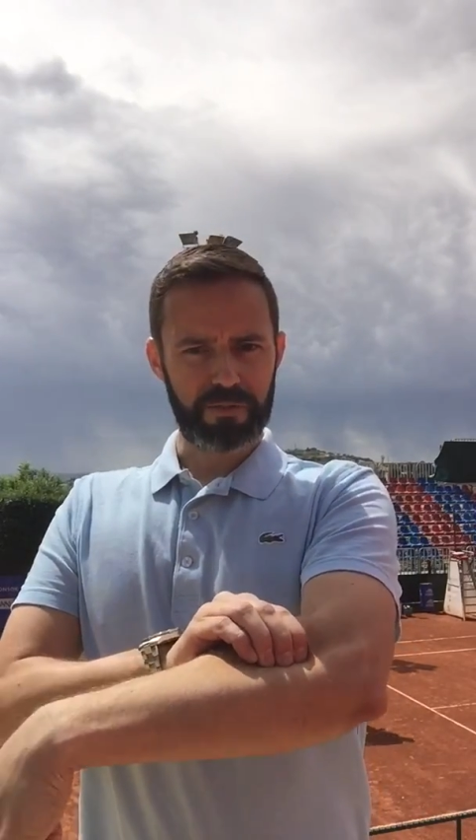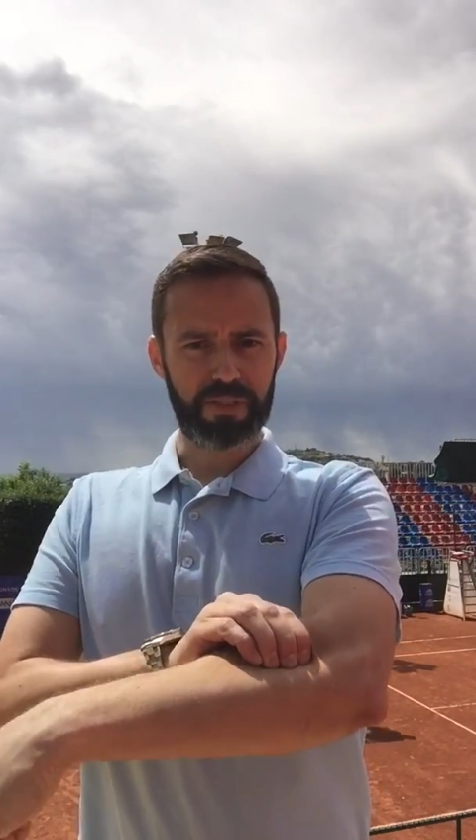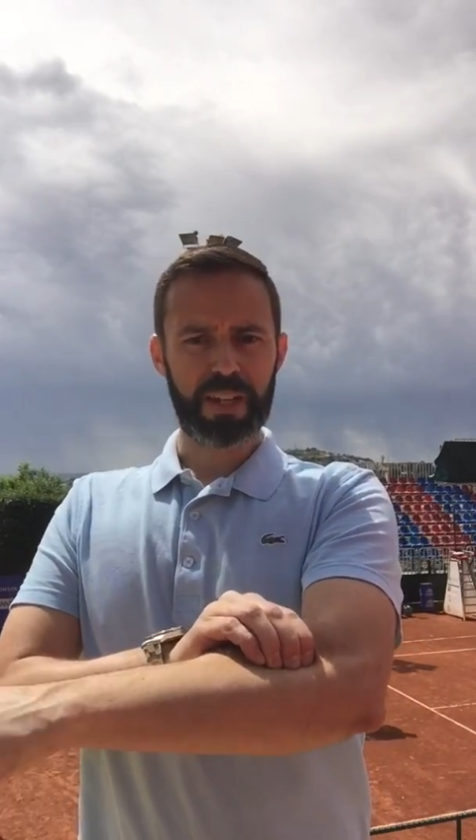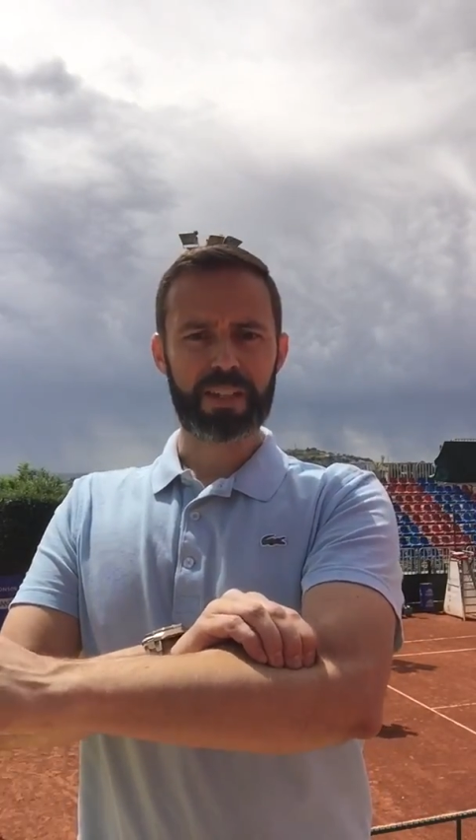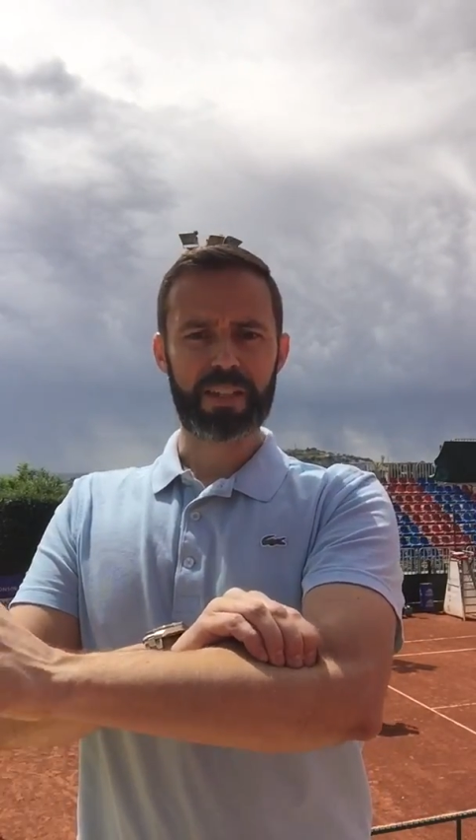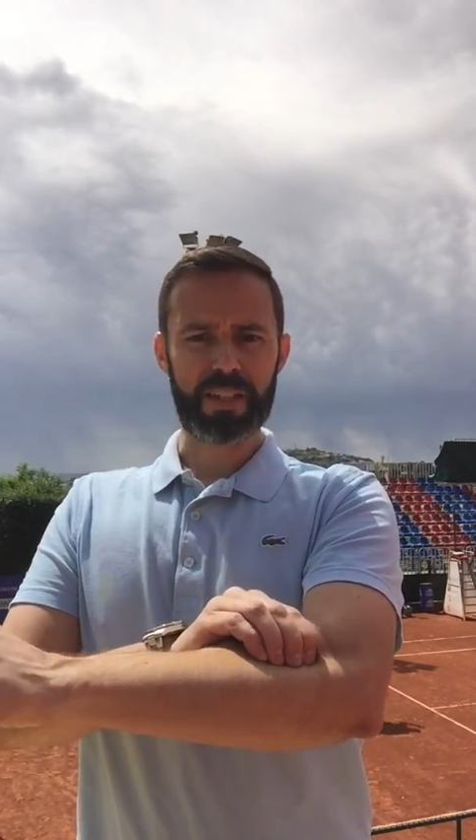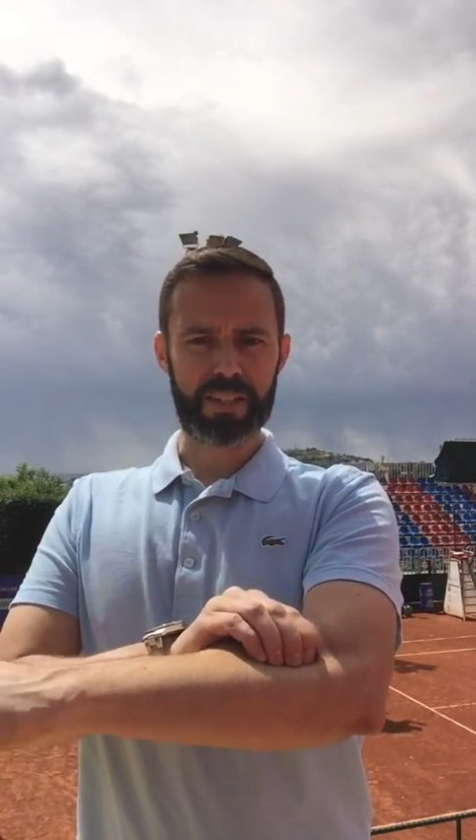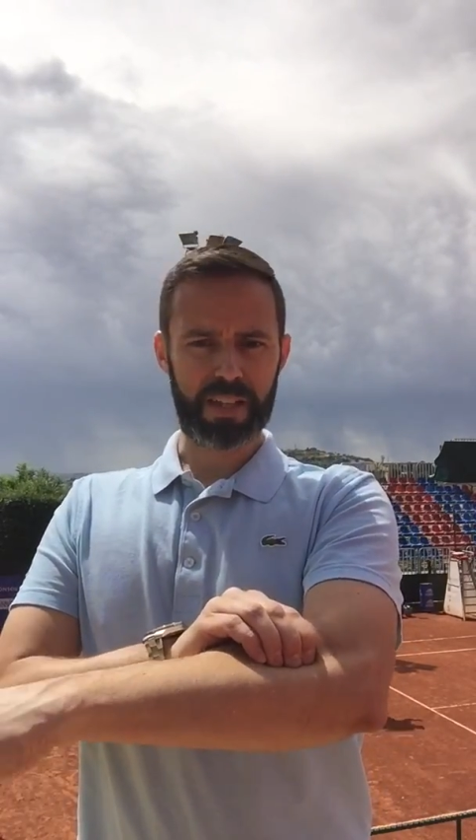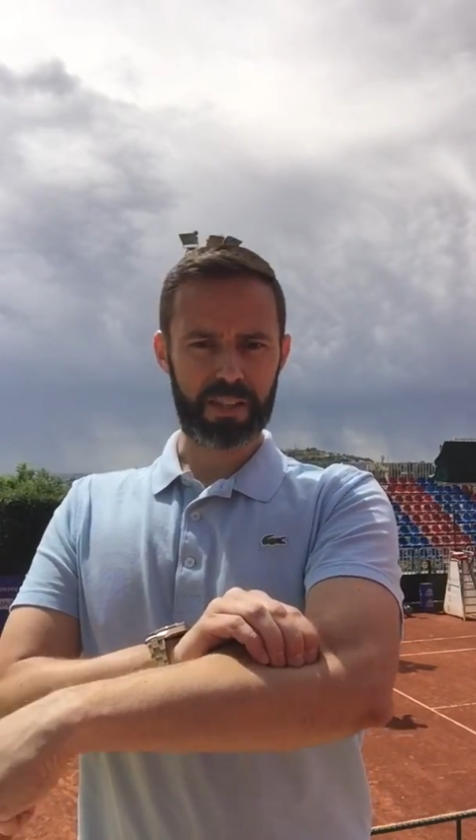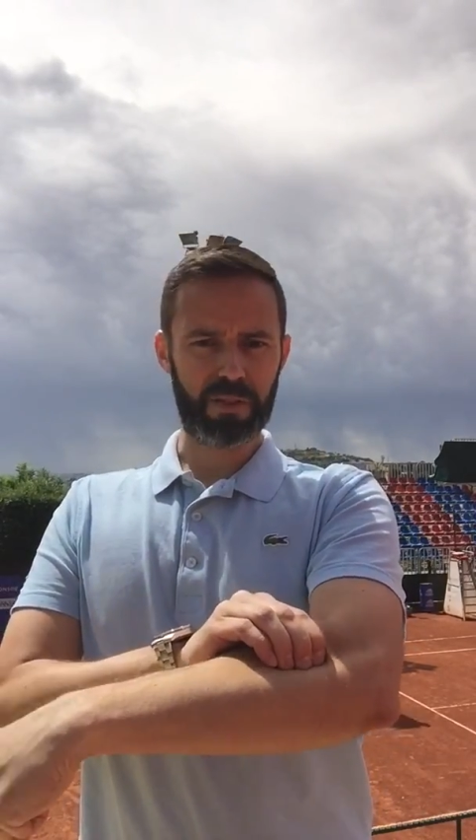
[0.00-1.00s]
flex and
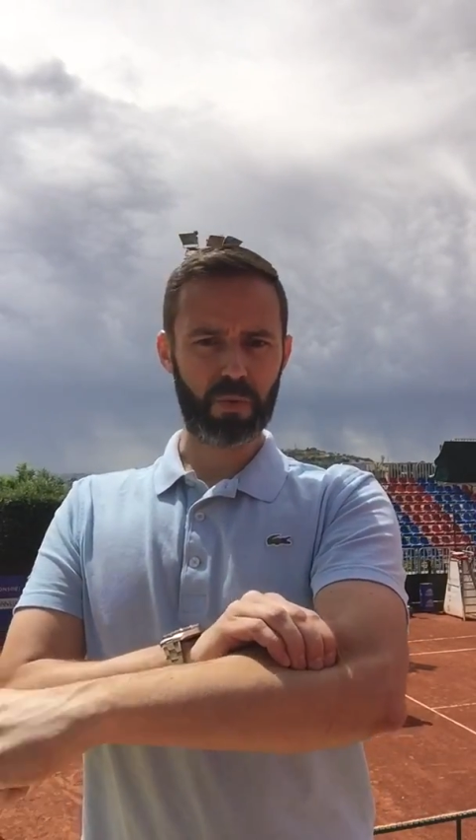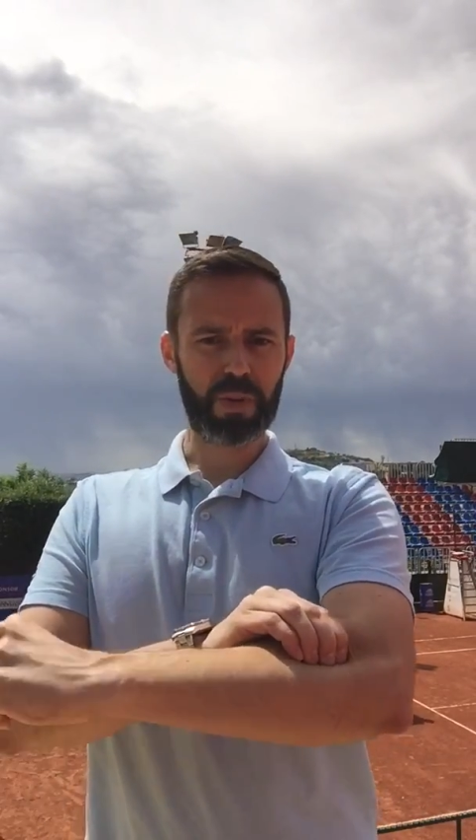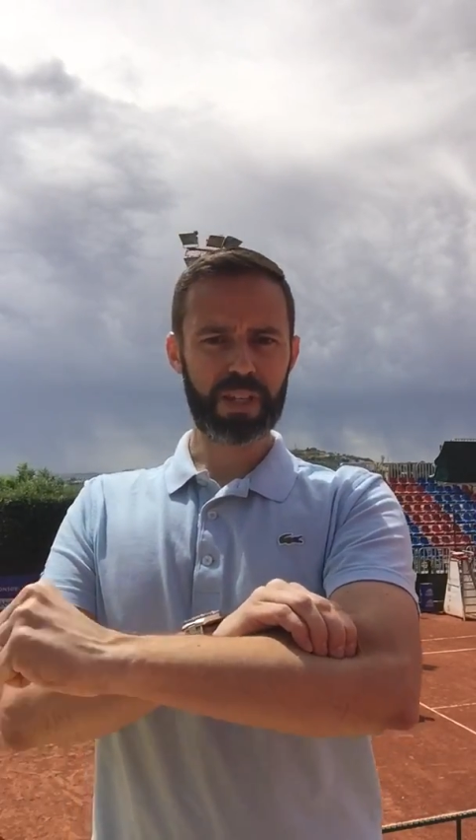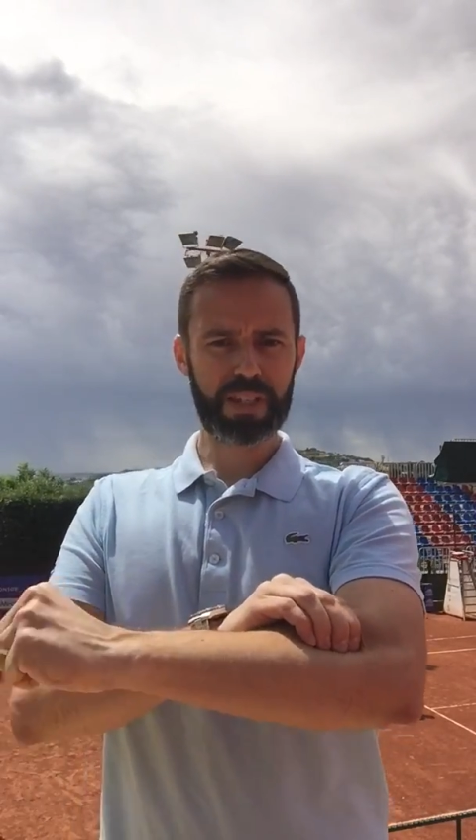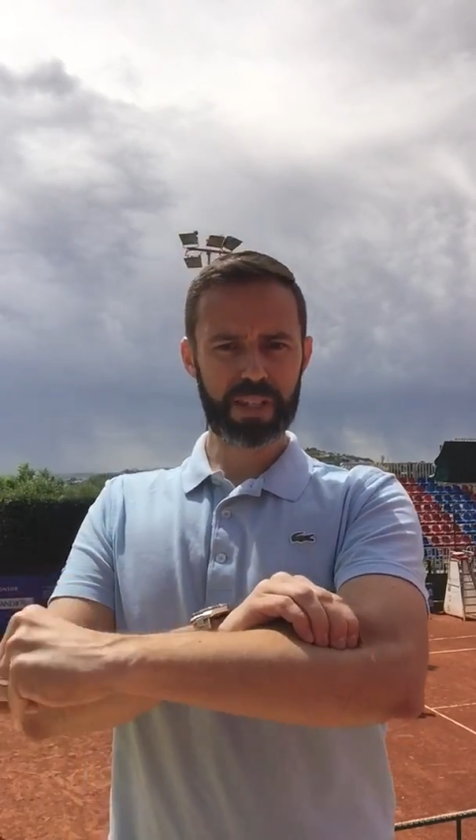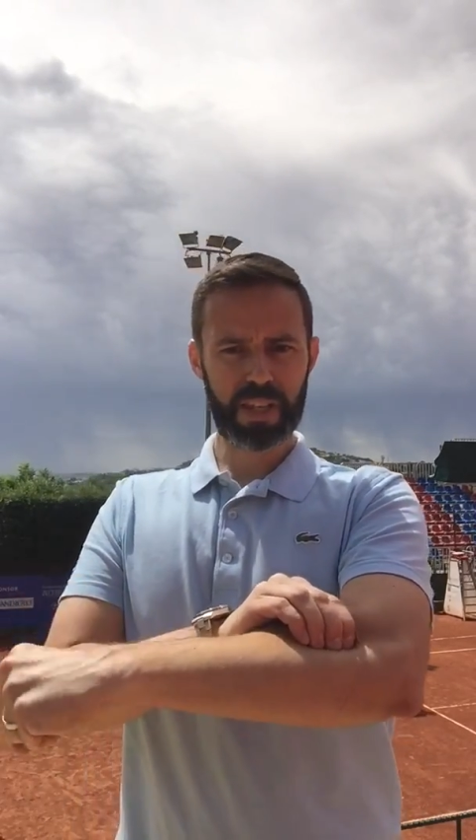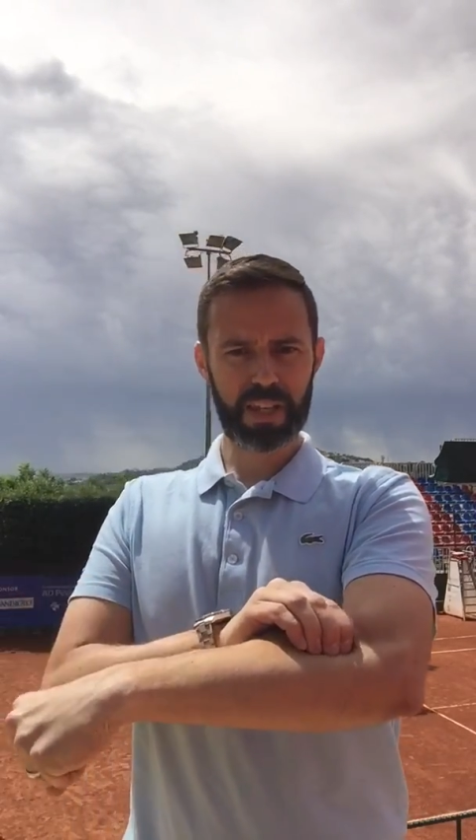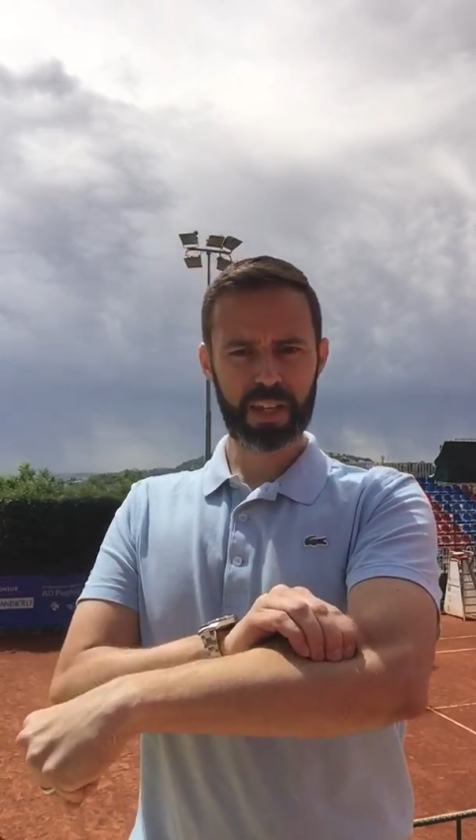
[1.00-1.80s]
extend the wrist,